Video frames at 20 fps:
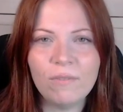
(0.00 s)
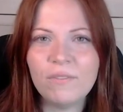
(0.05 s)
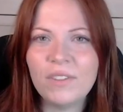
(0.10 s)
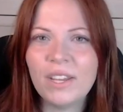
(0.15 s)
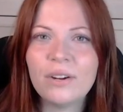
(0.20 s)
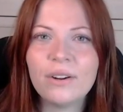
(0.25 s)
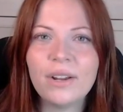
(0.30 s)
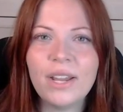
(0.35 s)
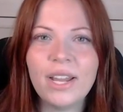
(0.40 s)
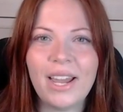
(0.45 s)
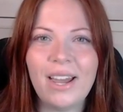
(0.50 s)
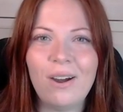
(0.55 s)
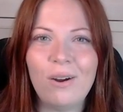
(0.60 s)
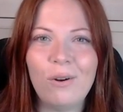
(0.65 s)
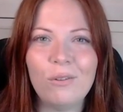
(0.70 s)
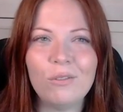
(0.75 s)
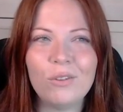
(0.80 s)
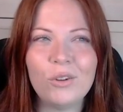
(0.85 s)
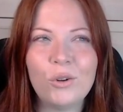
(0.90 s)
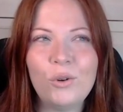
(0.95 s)
figuring
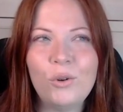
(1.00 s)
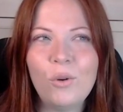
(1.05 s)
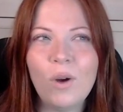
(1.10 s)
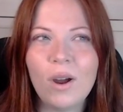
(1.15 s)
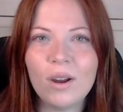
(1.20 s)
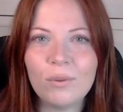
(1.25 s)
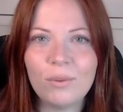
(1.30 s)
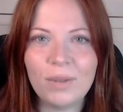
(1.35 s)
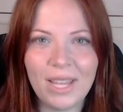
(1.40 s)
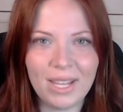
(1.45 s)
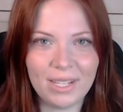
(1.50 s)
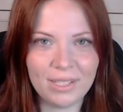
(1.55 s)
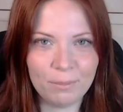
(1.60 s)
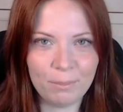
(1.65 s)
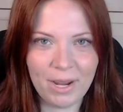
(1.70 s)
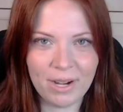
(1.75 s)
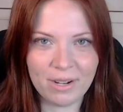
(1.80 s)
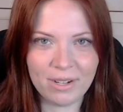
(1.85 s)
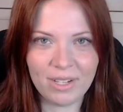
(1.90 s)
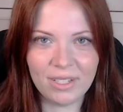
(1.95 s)
out, who are we as
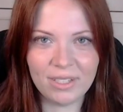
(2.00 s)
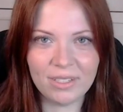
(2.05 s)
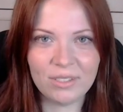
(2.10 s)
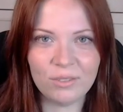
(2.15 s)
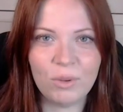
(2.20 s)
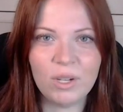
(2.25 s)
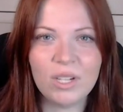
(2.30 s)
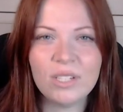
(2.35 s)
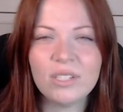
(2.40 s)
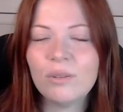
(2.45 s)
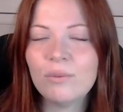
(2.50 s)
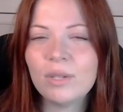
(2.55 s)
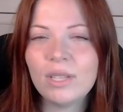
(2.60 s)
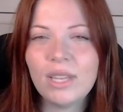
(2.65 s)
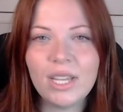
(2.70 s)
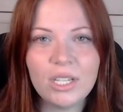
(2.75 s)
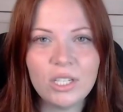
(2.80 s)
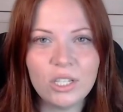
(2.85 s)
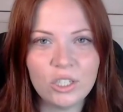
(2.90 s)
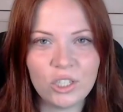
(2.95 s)
parents? What does our
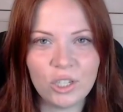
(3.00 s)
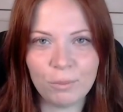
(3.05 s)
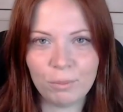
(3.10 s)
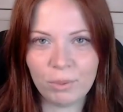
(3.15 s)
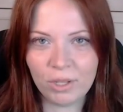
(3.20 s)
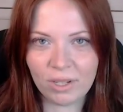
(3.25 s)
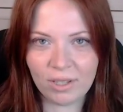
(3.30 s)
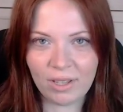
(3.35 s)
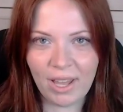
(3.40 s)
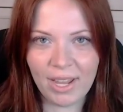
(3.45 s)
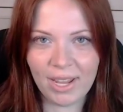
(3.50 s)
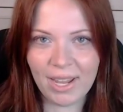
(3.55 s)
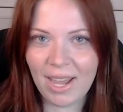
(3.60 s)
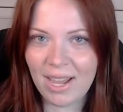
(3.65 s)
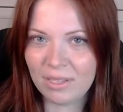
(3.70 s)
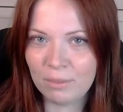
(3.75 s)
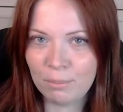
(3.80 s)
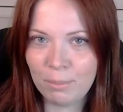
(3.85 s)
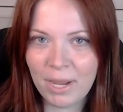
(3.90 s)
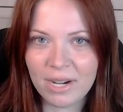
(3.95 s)
relationship look like
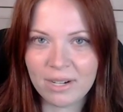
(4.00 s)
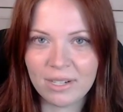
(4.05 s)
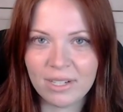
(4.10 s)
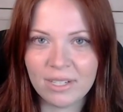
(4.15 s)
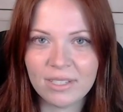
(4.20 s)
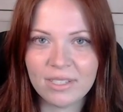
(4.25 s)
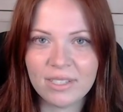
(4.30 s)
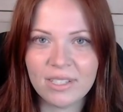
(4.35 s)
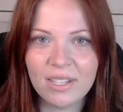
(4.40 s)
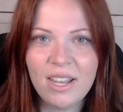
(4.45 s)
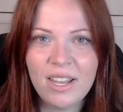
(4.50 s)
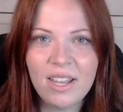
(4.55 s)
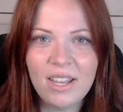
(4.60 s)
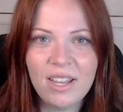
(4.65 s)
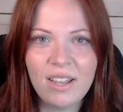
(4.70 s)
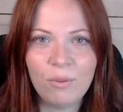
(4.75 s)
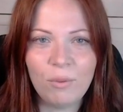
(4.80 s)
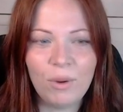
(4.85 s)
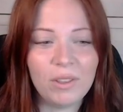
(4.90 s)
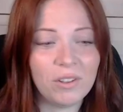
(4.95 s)
as parents?
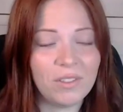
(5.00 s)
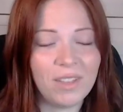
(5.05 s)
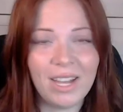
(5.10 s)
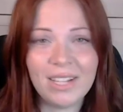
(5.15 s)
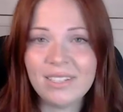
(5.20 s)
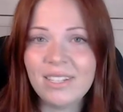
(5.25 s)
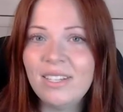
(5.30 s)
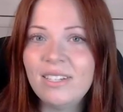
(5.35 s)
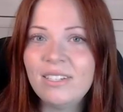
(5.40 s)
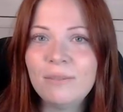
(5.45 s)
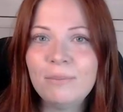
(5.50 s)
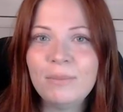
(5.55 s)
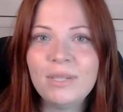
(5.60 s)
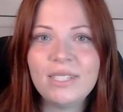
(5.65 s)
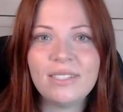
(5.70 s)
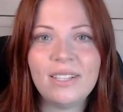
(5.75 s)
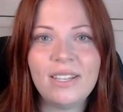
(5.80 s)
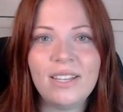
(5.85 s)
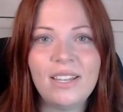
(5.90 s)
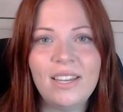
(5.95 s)
Whether that's
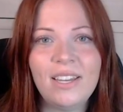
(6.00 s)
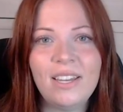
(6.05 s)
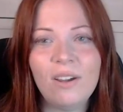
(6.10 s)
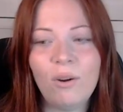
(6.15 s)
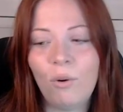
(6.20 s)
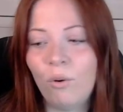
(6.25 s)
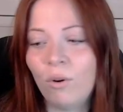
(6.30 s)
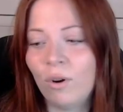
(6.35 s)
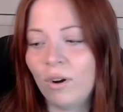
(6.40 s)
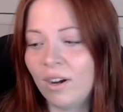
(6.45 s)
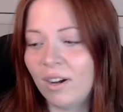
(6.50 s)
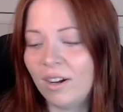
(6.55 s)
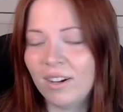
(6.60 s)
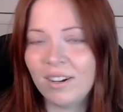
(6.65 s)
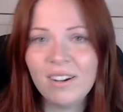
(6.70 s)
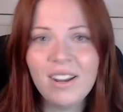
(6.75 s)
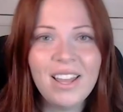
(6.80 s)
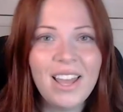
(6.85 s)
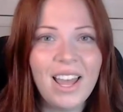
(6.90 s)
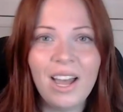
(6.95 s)
intimacy
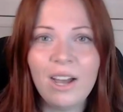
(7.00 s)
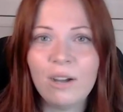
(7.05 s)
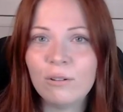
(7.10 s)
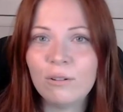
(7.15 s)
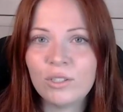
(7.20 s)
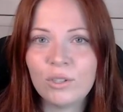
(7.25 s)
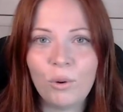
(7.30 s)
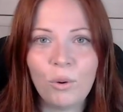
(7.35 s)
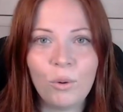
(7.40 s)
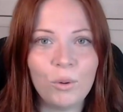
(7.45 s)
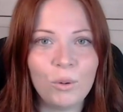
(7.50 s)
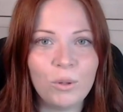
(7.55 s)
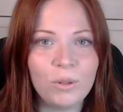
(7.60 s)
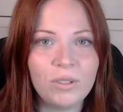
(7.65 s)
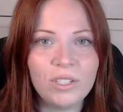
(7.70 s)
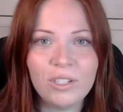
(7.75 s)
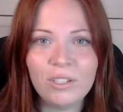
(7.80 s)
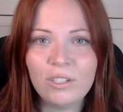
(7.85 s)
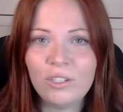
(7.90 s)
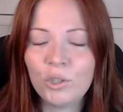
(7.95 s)
or
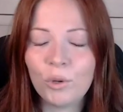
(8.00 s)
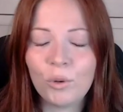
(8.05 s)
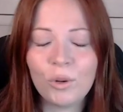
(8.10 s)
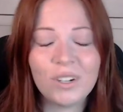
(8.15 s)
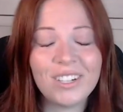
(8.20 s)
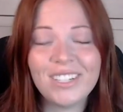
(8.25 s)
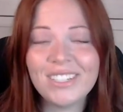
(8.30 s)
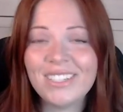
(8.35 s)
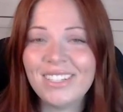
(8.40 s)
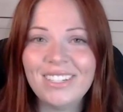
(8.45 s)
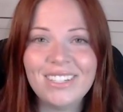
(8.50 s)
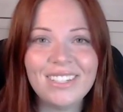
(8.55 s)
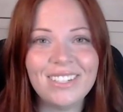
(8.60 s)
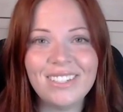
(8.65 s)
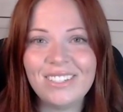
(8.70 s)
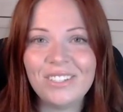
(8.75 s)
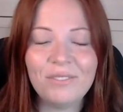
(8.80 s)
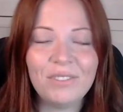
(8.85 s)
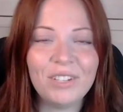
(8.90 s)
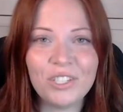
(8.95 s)
household chores
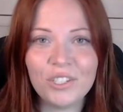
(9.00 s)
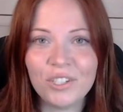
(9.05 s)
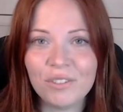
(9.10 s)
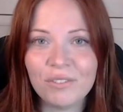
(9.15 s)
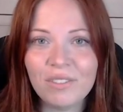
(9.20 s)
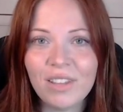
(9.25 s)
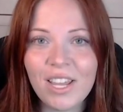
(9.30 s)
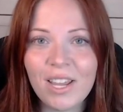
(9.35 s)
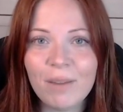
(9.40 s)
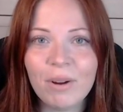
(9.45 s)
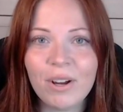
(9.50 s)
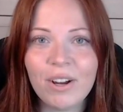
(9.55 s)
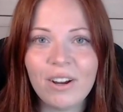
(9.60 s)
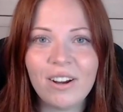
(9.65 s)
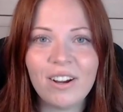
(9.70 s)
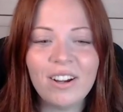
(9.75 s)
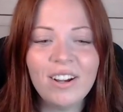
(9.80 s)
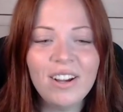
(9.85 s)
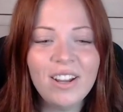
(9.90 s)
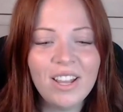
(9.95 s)
and division of
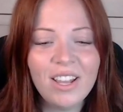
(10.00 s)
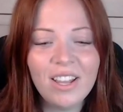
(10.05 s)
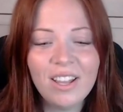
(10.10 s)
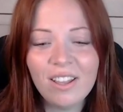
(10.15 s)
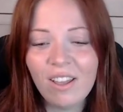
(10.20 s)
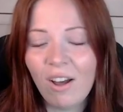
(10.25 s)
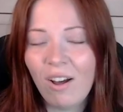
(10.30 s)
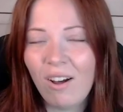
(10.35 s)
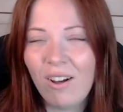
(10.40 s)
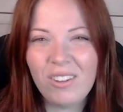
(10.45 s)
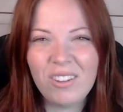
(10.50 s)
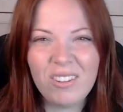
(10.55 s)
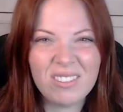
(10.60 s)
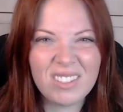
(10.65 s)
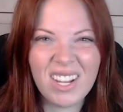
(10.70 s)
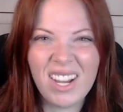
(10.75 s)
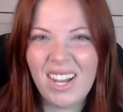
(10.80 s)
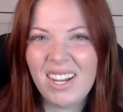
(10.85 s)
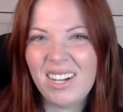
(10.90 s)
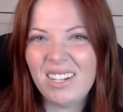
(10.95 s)
labor, all those
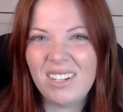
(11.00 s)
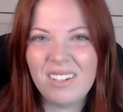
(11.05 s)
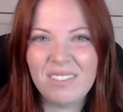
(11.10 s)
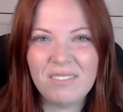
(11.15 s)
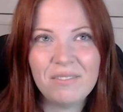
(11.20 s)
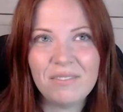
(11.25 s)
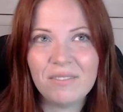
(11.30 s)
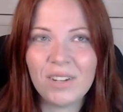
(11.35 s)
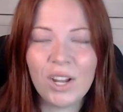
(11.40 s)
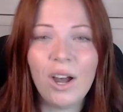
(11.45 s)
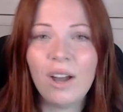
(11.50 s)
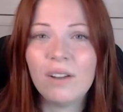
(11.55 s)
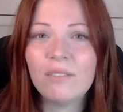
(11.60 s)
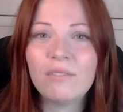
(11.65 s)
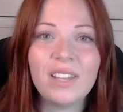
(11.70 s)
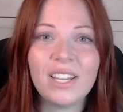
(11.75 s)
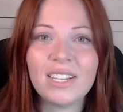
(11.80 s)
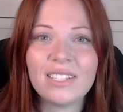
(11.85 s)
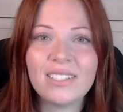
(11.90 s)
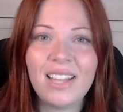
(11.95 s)
kind of
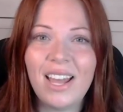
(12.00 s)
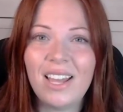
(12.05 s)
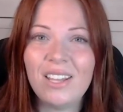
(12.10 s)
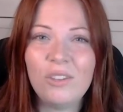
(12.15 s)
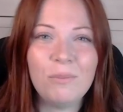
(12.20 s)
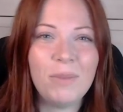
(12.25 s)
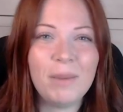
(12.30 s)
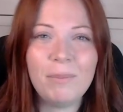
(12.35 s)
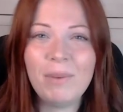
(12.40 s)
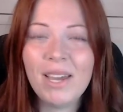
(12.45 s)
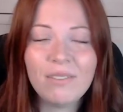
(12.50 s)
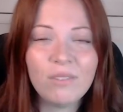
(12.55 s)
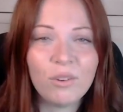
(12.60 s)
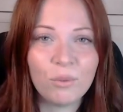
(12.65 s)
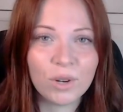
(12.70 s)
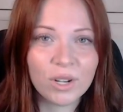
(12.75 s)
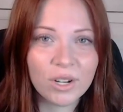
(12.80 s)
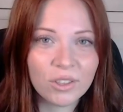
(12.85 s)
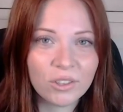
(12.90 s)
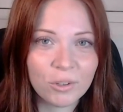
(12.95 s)
conflicts that you maybe haven't
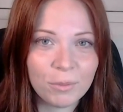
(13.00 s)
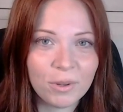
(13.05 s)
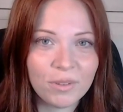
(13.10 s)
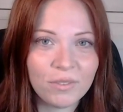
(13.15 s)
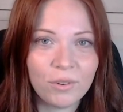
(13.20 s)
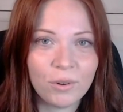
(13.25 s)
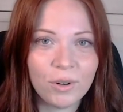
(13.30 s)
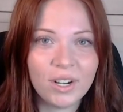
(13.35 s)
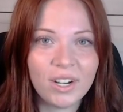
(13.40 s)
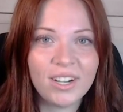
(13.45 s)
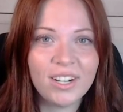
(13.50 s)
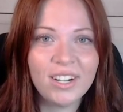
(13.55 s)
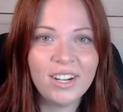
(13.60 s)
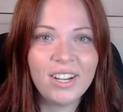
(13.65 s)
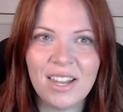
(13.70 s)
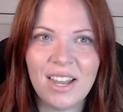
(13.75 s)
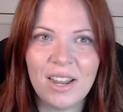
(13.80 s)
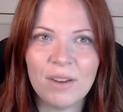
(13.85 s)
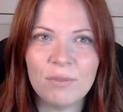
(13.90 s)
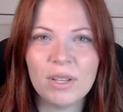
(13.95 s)
worked through before.
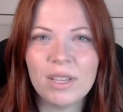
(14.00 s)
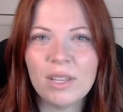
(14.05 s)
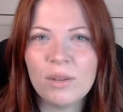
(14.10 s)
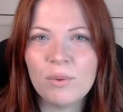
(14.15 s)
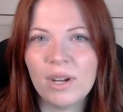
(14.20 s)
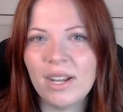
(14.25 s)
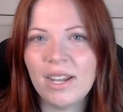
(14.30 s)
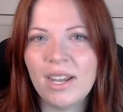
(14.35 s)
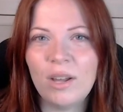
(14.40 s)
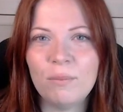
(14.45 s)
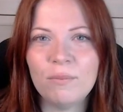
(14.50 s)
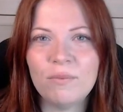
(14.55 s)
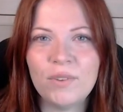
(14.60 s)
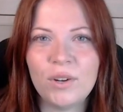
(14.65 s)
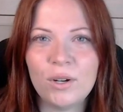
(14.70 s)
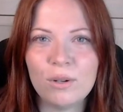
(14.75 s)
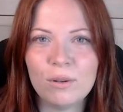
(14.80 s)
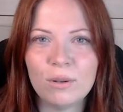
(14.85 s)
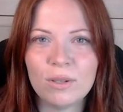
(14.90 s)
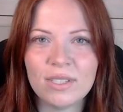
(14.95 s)
I really want to help
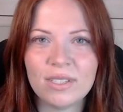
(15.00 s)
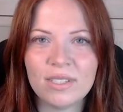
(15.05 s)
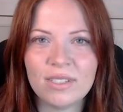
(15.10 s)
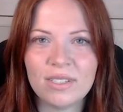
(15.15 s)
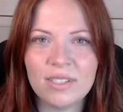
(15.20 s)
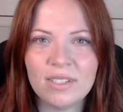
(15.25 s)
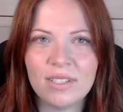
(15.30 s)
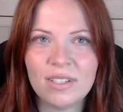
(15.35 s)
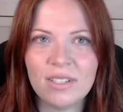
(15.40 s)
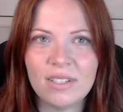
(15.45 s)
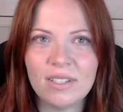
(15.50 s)
folks